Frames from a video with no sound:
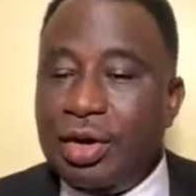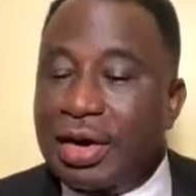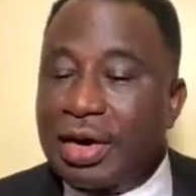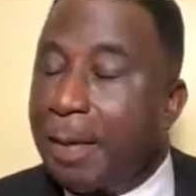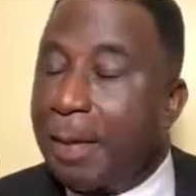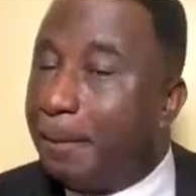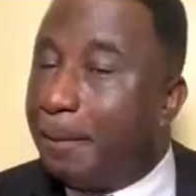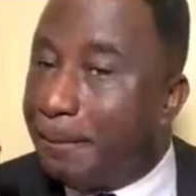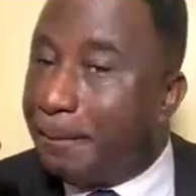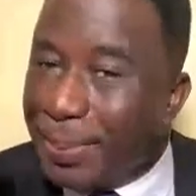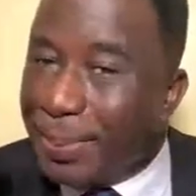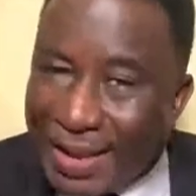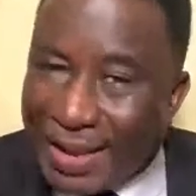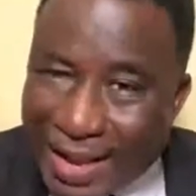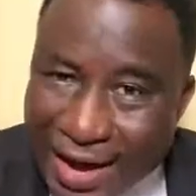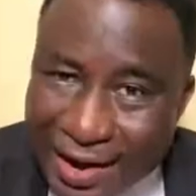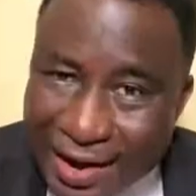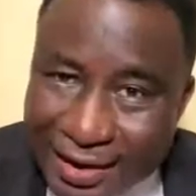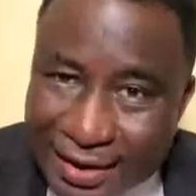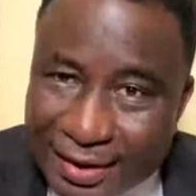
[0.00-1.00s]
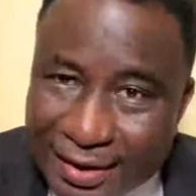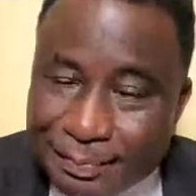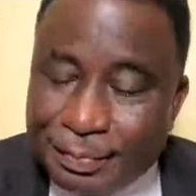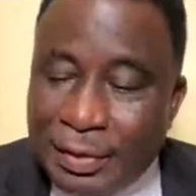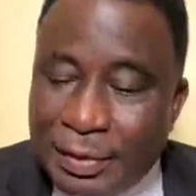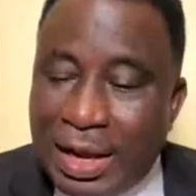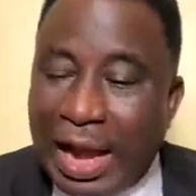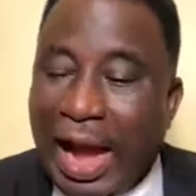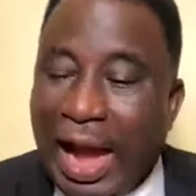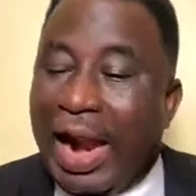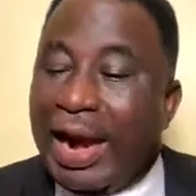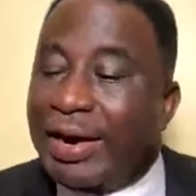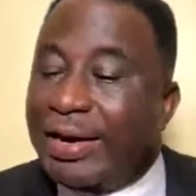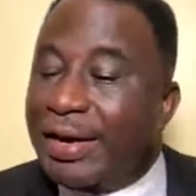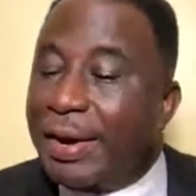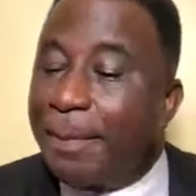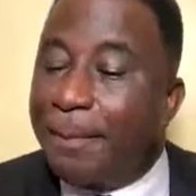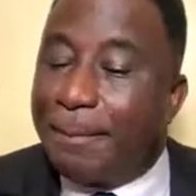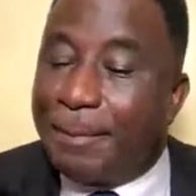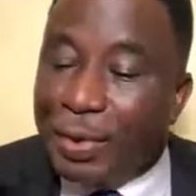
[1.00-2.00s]
Repairing
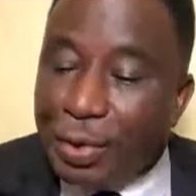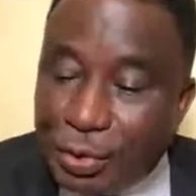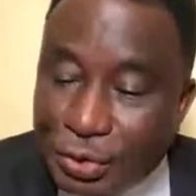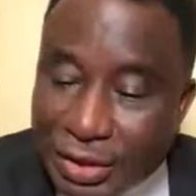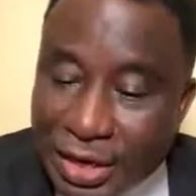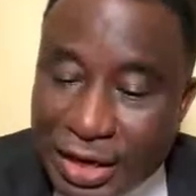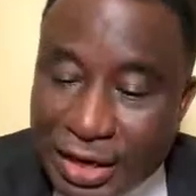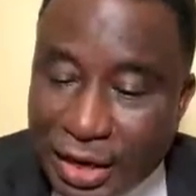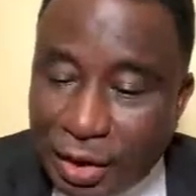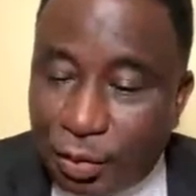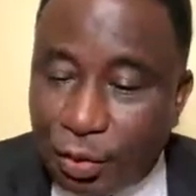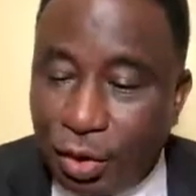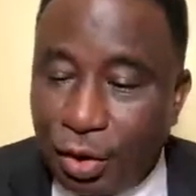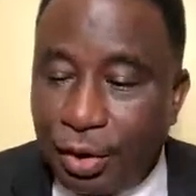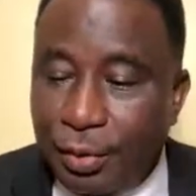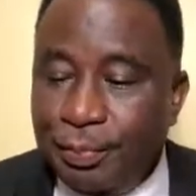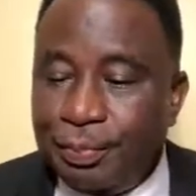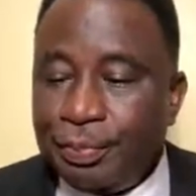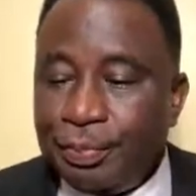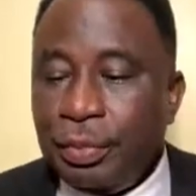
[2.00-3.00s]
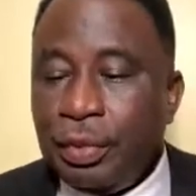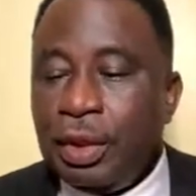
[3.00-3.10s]
and rebuilding the wall.